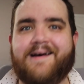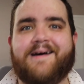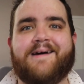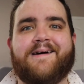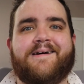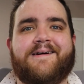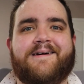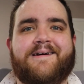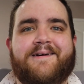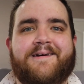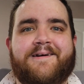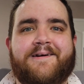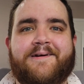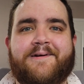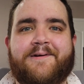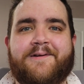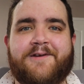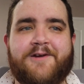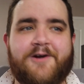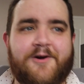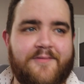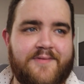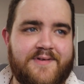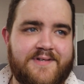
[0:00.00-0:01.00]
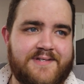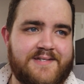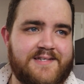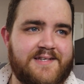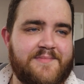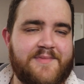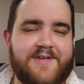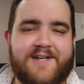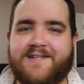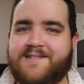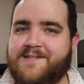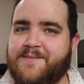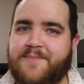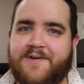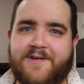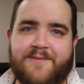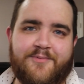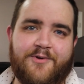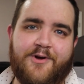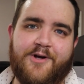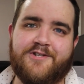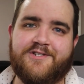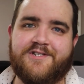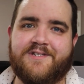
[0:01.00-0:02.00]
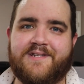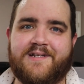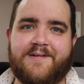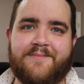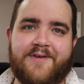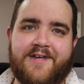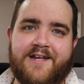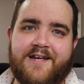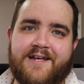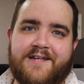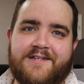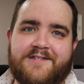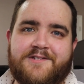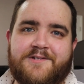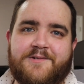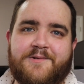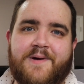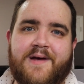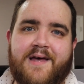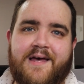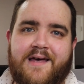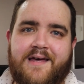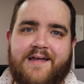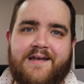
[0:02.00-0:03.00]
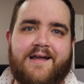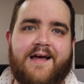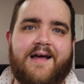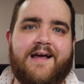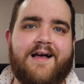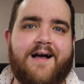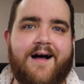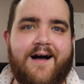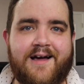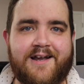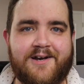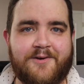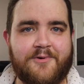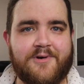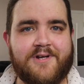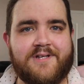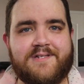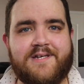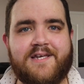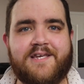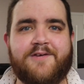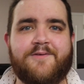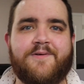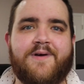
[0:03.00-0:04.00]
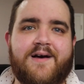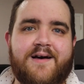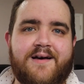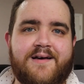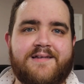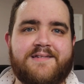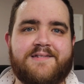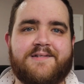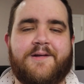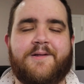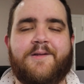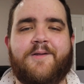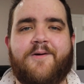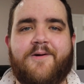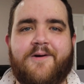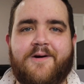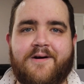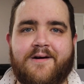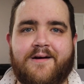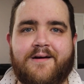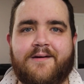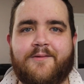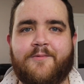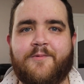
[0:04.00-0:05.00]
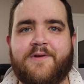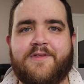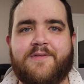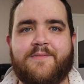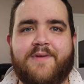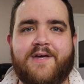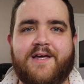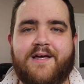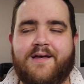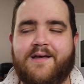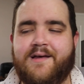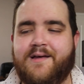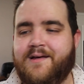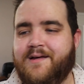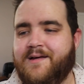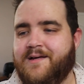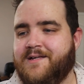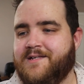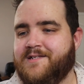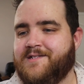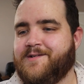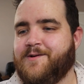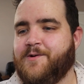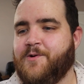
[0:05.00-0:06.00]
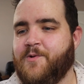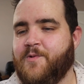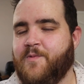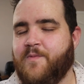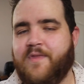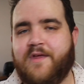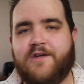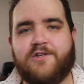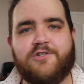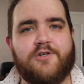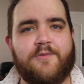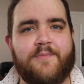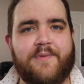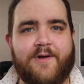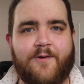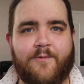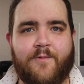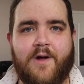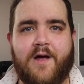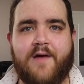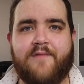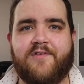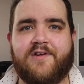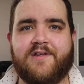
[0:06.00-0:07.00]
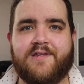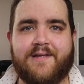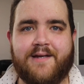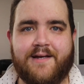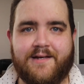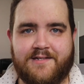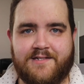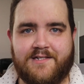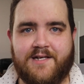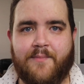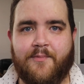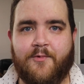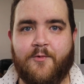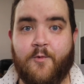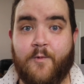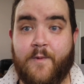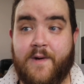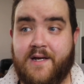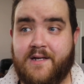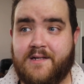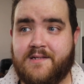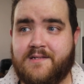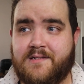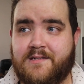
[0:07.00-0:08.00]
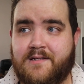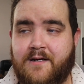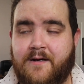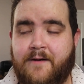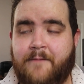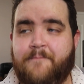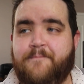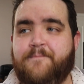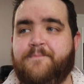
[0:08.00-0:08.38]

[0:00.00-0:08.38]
uh, nervous. I mean, it's a big project that I'm getting into, and I kind of want to take you guys along with me. So they should be arriving in the next couple of weeks.